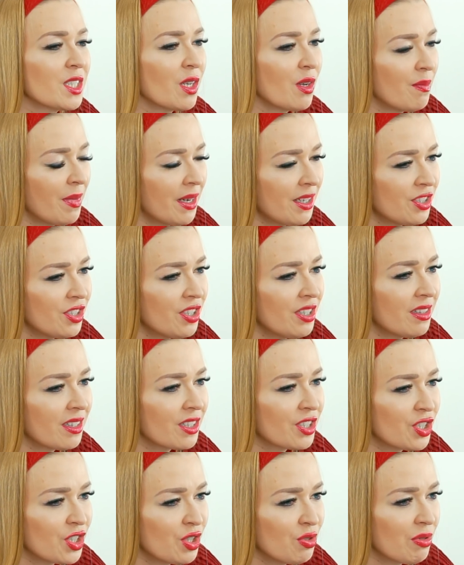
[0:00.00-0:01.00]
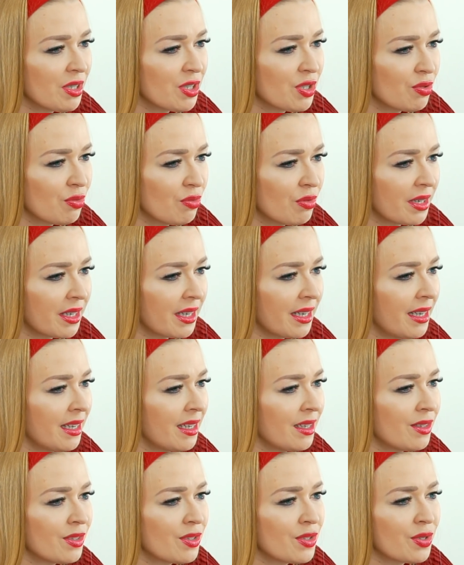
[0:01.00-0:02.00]
So imagine that you are
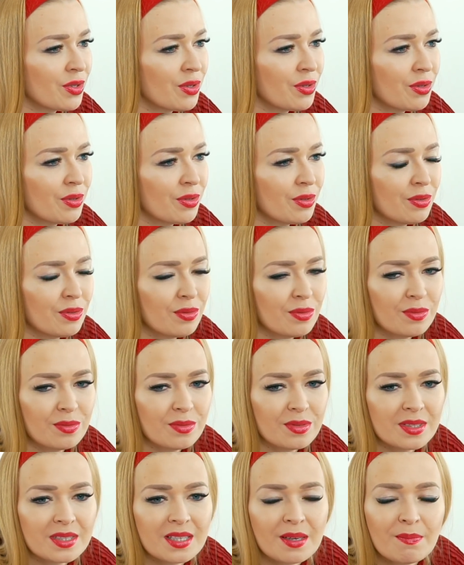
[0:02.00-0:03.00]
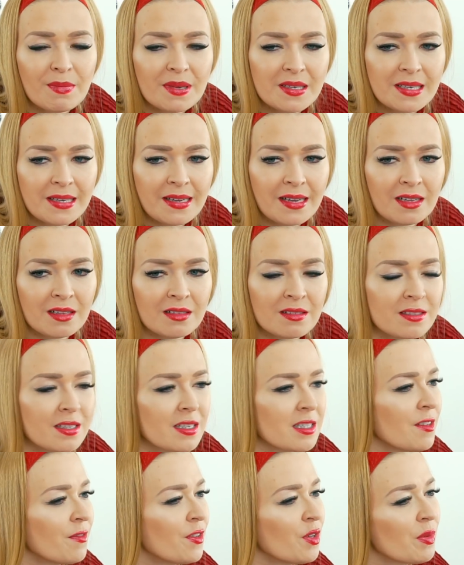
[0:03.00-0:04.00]
talking to somebody else,
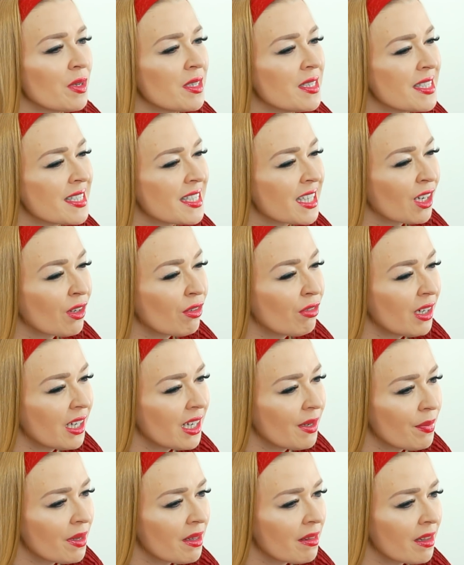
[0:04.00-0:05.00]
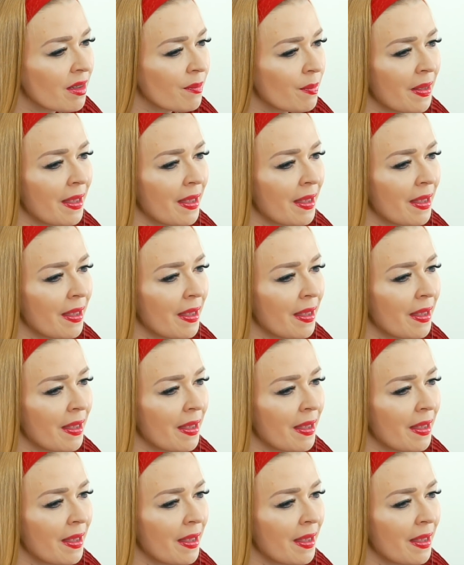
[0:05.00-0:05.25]
as if you were describing their